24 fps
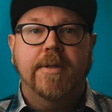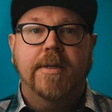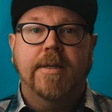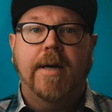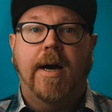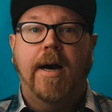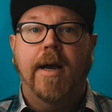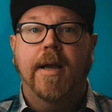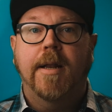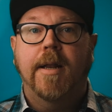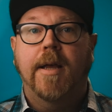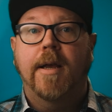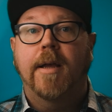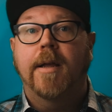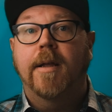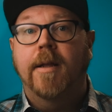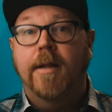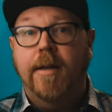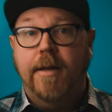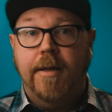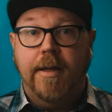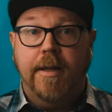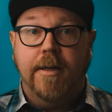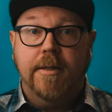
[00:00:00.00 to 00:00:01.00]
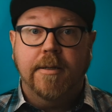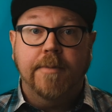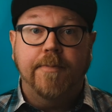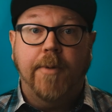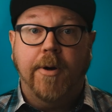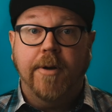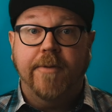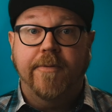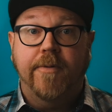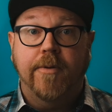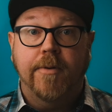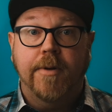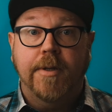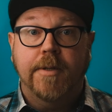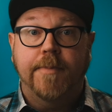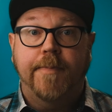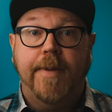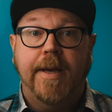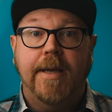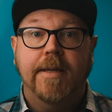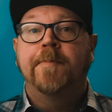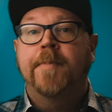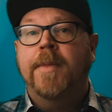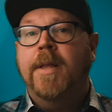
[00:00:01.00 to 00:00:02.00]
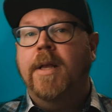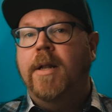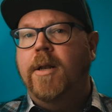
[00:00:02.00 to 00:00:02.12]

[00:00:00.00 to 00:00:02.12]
tiny little smartphone displays.